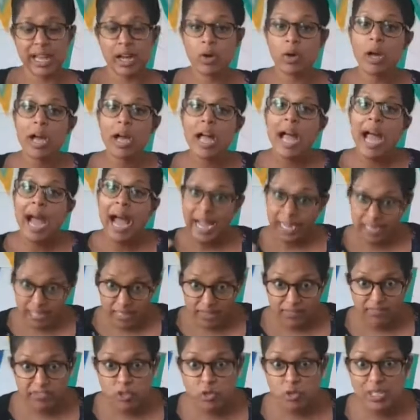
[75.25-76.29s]
And if you
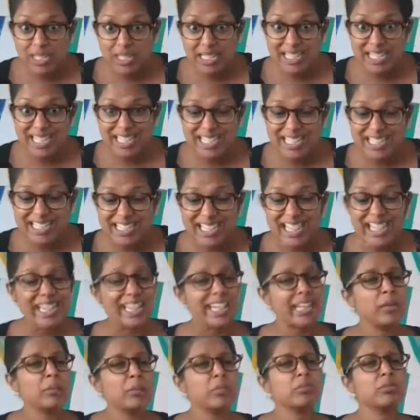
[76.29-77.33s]
did, it would
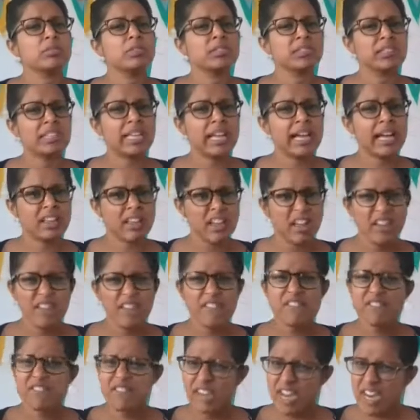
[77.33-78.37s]
sound
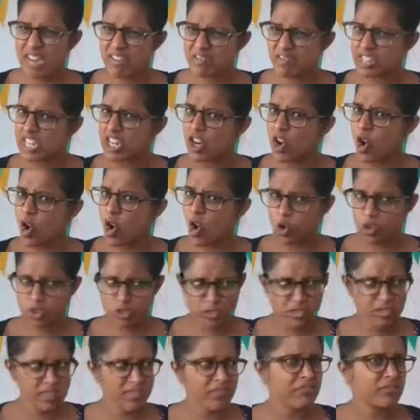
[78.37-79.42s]
very odd,
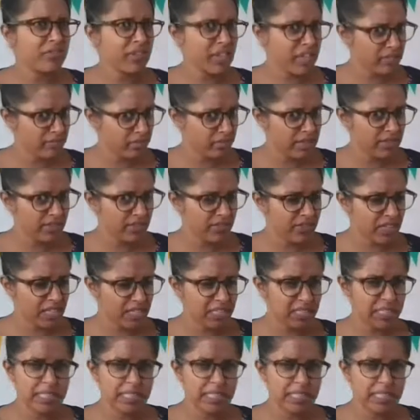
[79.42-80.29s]
very funny.